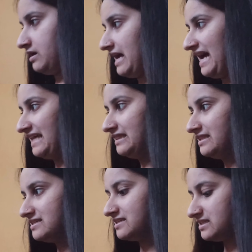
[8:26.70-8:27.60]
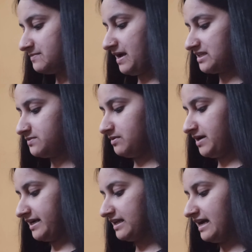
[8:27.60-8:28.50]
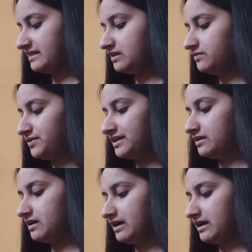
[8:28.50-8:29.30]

and this is the maximum height, and then we can